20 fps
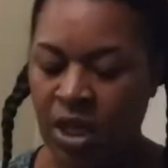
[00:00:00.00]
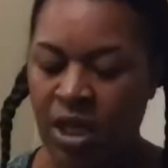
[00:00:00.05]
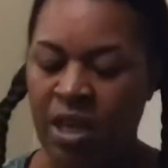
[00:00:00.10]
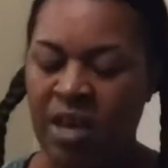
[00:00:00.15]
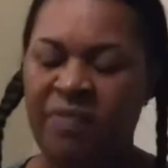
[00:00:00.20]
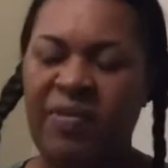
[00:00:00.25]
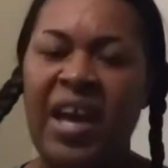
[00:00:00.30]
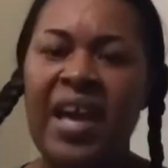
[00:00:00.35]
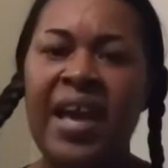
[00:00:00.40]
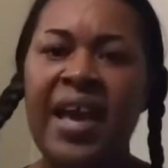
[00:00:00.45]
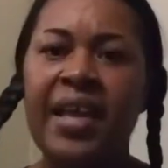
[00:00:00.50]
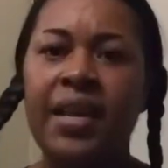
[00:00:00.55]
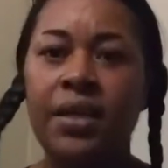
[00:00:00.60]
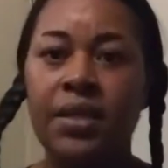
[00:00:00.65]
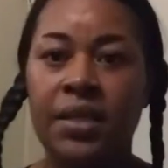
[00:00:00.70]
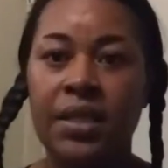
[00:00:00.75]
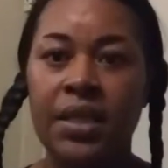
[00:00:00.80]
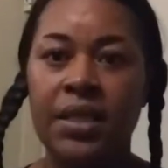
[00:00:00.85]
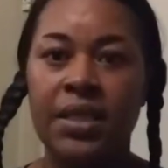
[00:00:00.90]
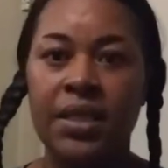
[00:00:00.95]
if I had
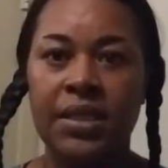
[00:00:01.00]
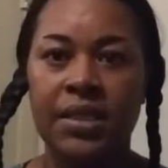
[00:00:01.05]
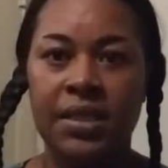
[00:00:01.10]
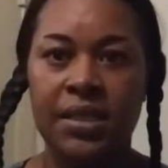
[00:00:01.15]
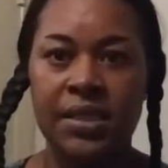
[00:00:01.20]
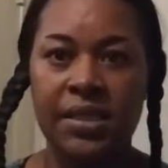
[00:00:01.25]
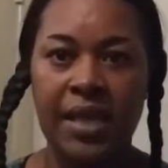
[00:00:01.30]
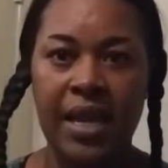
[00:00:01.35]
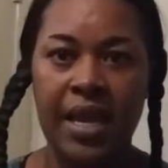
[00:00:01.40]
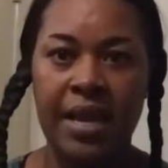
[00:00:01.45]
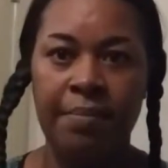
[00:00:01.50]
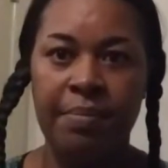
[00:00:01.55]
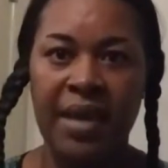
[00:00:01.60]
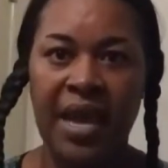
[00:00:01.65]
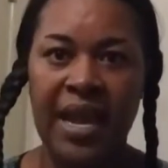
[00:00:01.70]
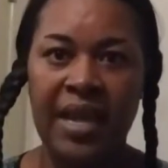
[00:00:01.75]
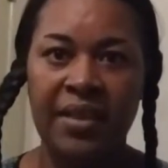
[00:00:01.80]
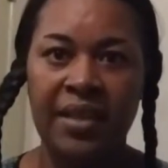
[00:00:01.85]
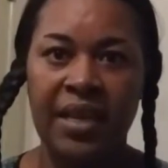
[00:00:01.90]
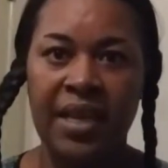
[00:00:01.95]
did this the same
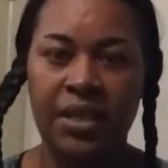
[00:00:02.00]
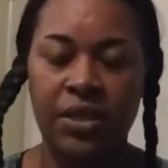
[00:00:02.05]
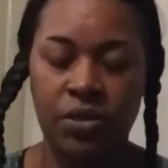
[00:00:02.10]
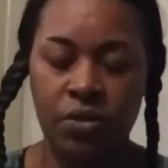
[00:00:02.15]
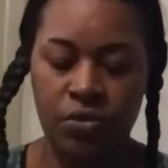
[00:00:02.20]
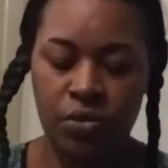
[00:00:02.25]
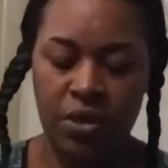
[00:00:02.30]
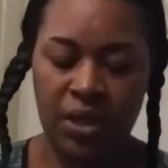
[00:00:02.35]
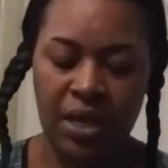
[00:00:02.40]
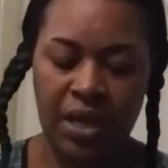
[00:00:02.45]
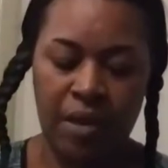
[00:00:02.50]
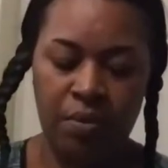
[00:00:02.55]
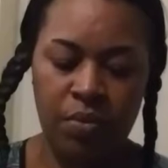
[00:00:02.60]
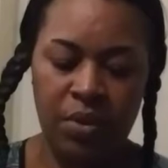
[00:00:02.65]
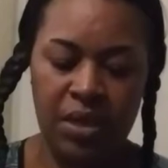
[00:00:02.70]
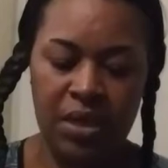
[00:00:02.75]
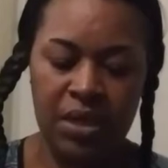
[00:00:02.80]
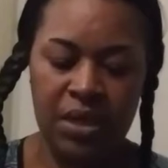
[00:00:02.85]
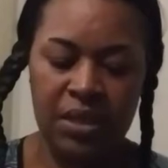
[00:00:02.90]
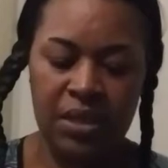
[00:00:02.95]
night that I told you that I
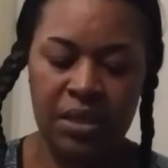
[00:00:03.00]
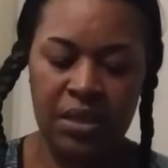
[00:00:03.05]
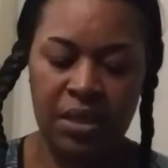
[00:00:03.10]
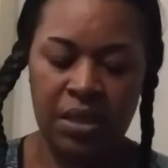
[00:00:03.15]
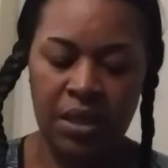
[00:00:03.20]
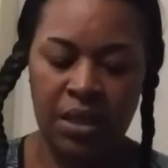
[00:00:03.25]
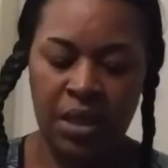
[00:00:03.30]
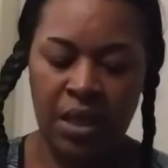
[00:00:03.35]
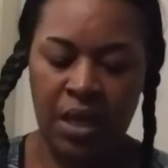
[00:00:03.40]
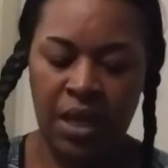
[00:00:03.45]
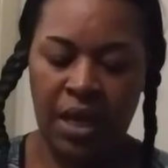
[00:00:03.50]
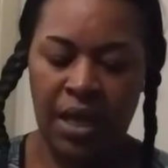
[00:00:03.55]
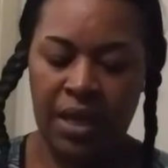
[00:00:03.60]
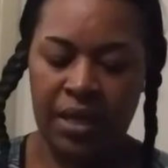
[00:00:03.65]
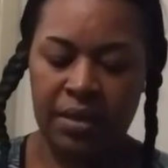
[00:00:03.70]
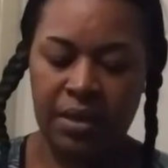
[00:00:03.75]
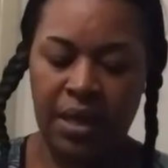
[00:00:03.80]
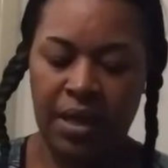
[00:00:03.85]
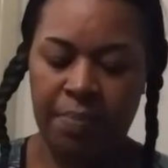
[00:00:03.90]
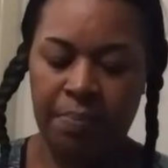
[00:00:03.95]
was,
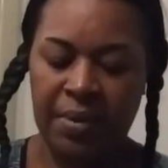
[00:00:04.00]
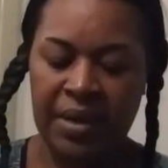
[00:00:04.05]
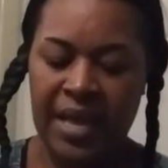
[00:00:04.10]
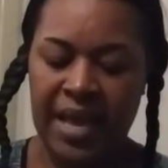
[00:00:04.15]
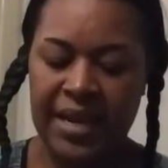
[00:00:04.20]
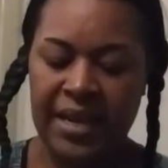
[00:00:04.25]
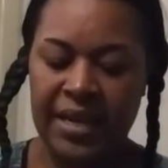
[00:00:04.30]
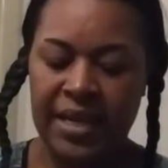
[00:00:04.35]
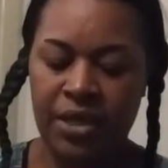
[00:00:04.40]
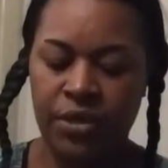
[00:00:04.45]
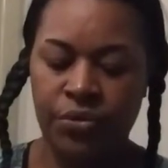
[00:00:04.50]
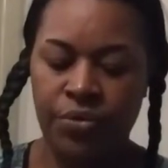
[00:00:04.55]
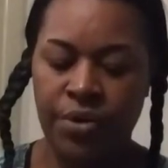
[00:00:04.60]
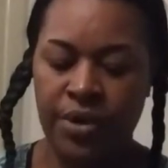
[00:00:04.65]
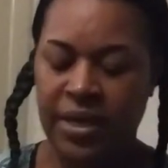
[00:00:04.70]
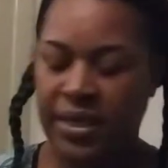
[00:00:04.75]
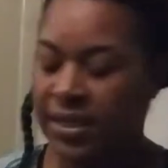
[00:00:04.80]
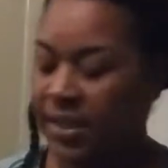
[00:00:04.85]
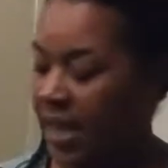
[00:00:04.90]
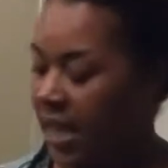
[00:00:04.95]
I plaited it
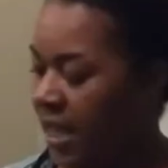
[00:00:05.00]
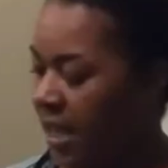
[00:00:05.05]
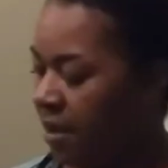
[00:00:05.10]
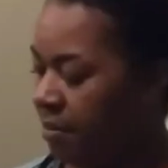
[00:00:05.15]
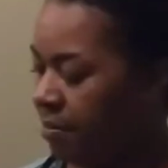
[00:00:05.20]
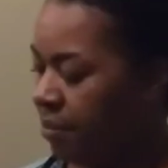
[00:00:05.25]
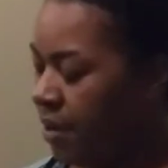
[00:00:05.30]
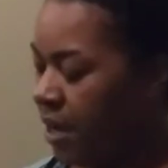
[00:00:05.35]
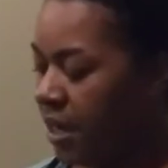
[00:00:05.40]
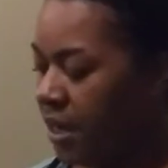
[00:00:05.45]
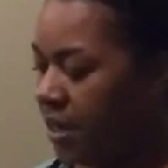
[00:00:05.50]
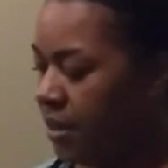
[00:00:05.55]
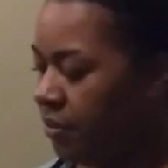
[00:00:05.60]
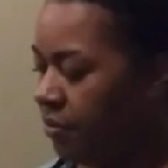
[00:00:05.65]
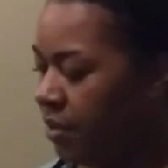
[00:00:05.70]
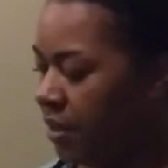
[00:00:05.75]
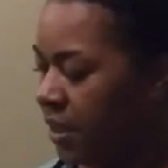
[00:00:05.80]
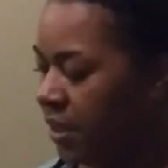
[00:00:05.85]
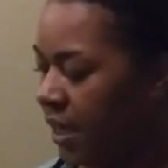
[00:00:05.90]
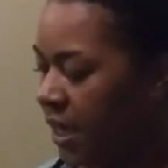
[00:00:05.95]
during the day, braided
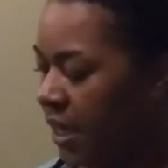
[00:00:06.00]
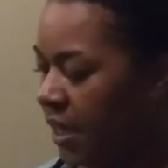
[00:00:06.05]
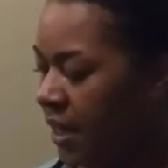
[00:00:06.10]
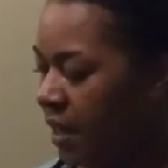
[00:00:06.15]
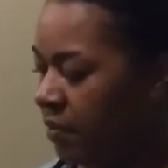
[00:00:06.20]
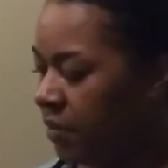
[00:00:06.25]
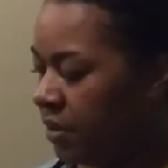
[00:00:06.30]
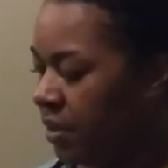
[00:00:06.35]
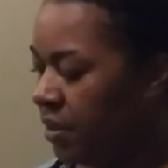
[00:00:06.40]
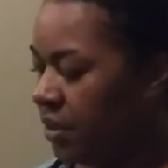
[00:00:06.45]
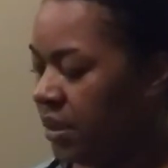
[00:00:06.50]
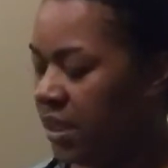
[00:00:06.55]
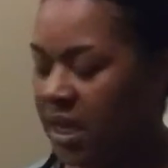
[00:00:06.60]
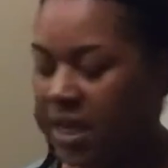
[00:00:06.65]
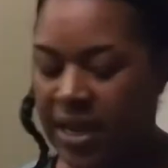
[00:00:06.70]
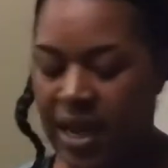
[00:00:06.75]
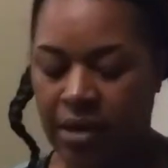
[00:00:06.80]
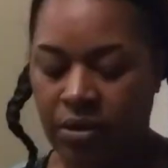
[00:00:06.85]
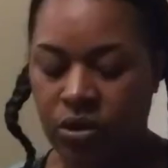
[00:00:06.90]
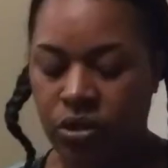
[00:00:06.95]
it during the day, and I was going to
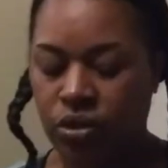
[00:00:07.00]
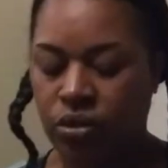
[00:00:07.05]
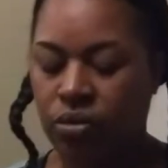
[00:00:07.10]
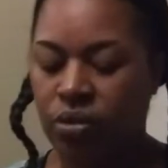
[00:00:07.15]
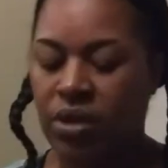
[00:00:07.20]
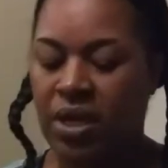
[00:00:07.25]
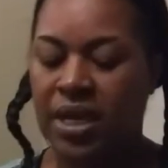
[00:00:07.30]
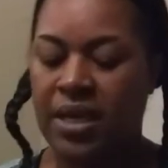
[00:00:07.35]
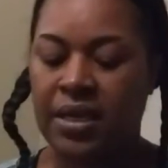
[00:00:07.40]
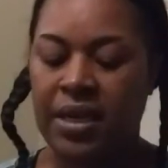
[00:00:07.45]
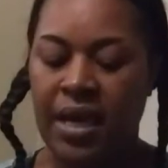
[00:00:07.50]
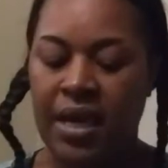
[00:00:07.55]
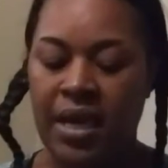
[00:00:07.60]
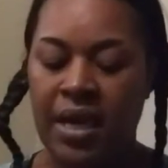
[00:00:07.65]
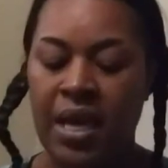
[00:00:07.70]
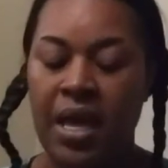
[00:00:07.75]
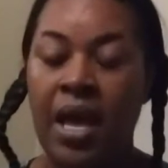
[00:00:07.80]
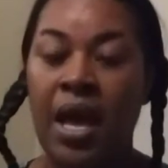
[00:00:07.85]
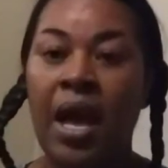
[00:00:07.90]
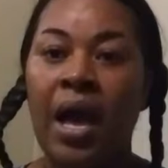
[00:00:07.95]
take it out and show you at night.
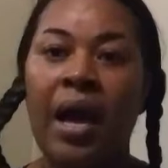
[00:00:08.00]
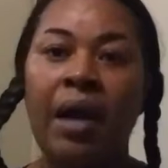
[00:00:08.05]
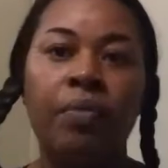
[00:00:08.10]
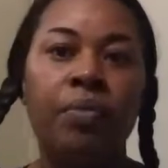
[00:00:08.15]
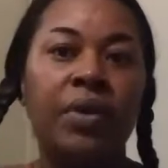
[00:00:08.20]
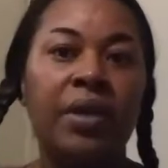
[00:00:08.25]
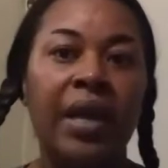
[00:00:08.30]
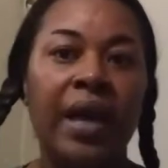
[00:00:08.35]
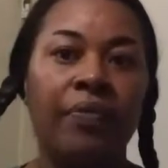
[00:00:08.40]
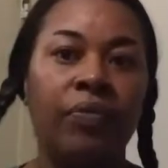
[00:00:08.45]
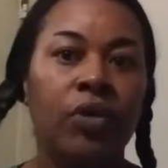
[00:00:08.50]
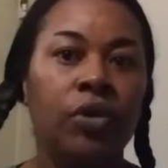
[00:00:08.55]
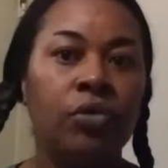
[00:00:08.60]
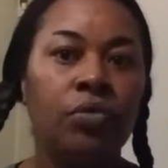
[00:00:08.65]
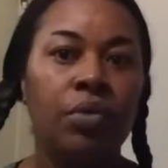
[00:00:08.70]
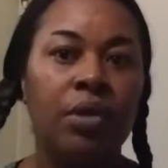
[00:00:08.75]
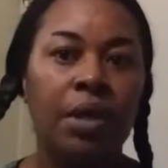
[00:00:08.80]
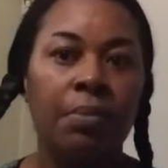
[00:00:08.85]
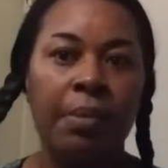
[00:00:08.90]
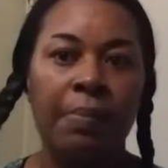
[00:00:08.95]
I wouldn't have to
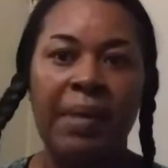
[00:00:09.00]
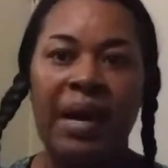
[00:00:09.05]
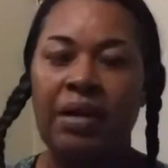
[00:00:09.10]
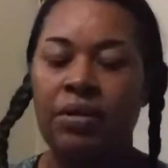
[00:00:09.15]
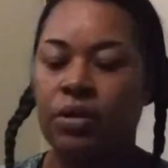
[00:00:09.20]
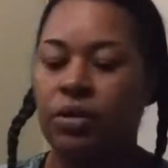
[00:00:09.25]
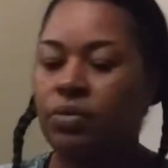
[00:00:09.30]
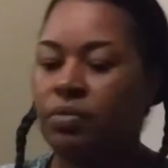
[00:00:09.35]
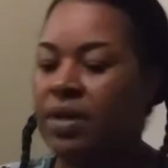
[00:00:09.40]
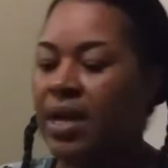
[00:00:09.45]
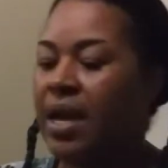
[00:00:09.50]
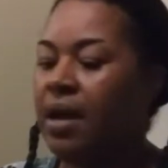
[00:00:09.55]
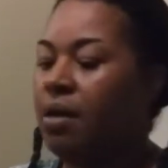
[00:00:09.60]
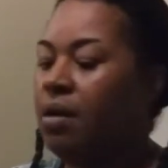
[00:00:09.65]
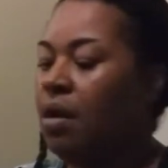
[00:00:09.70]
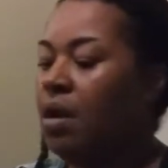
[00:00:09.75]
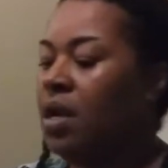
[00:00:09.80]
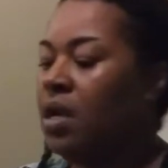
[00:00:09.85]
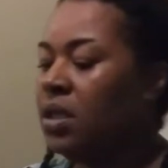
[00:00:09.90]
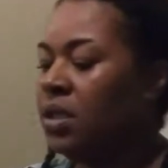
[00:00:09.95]
do what I'm about to do now.
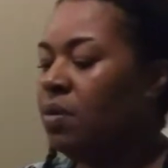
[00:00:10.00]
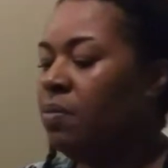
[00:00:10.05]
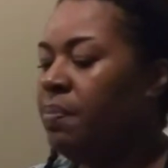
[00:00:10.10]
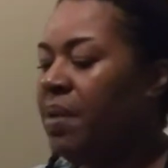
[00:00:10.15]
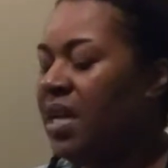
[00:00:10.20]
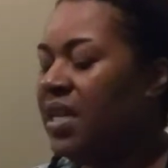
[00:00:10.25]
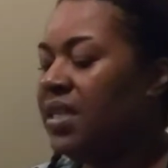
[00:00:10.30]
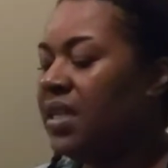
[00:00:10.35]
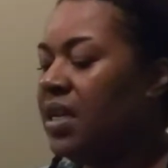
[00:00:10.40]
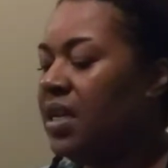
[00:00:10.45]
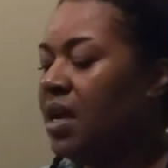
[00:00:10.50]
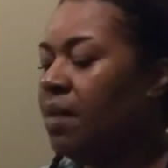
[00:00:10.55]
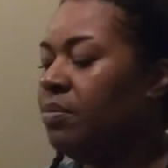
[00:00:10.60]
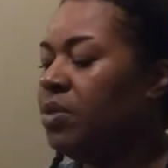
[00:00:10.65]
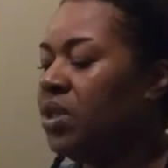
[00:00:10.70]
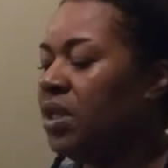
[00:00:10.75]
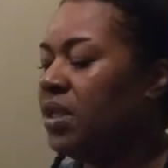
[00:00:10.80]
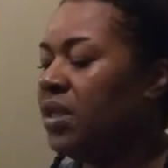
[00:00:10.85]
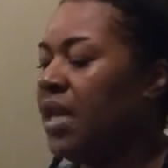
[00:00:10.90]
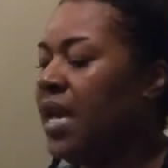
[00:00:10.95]
So basically, I'm
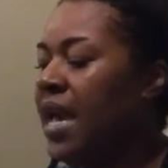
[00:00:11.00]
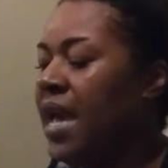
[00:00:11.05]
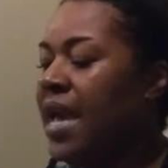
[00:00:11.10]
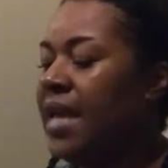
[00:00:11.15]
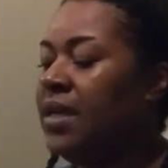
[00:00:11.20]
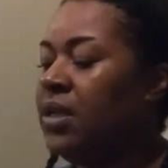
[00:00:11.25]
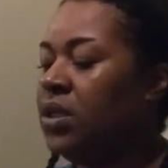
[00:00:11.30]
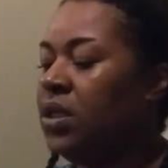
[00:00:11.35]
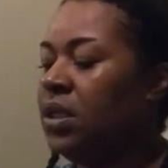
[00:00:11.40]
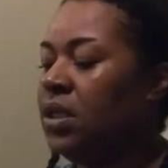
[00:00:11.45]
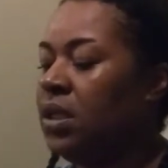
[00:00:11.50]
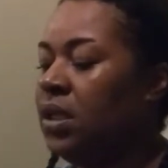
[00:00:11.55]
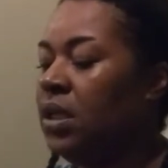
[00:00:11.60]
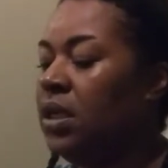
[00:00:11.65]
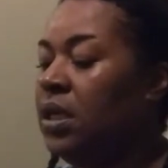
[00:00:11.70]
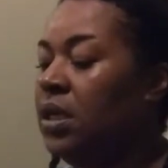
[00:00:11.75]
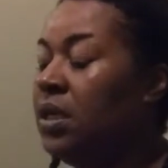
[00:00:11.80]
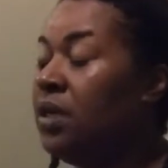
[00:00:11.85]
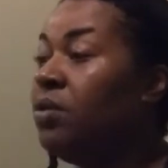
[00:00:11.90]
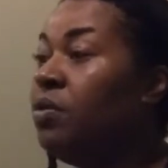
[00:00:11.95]
just adding just a
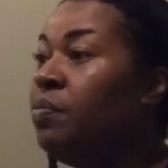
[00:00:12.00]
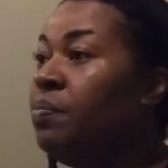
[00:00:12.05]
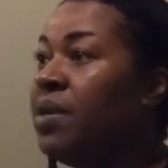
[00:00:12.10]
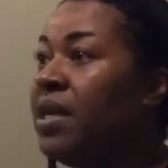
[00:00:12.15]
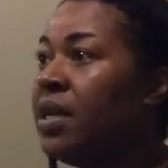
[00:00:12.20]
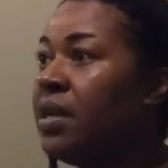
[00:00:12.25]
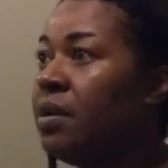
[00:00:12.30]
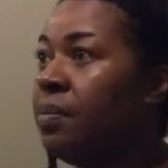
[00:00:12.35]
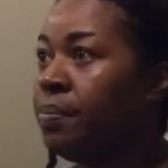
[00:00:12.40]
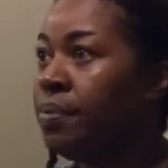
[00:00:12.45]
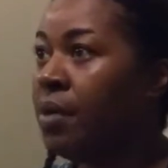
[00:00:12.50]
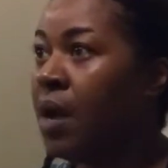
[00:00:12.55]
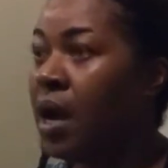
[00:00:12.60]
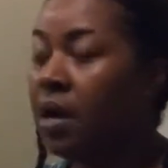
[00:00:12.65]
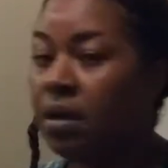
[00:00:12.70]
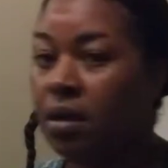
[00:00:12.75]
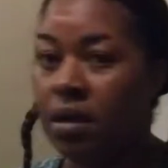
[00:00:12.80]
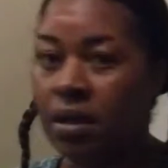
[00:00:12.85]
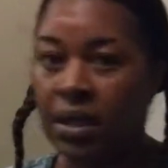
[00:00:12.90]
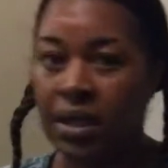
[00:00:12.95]
little bit of the
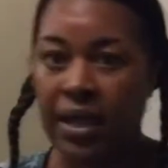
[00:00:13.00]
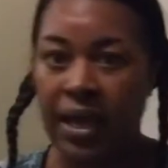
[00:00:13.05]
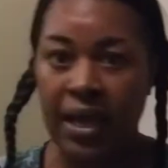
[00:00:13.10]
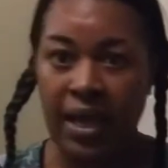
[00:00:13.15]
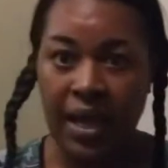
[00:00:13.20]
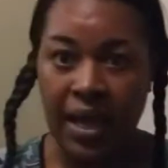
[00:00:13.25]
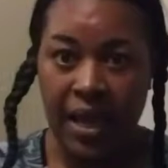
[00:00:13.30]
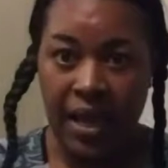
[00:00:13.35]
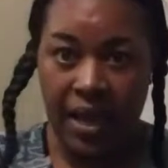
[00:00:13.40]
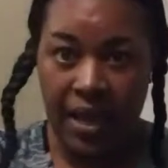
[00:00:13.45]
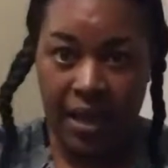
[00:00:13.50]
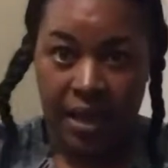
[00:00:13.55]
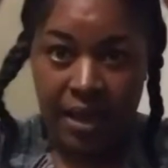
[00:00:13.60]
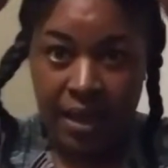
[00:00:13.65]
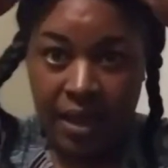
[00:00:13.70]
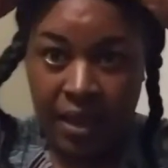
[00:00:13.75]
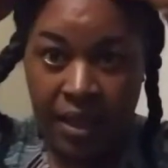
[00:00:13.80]
product that I had